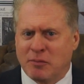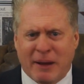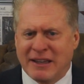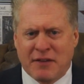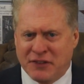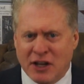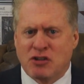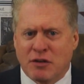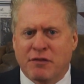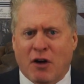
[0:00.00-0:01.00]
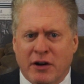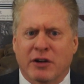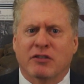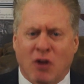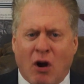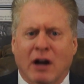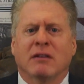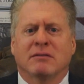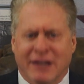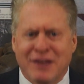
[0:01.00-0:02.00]
By definition, foreigners are,
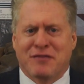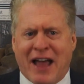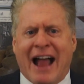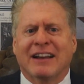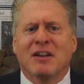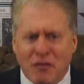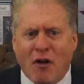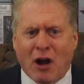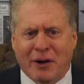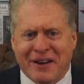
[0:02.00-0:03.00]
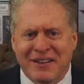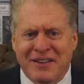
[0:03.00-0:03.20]
in fact, foreign.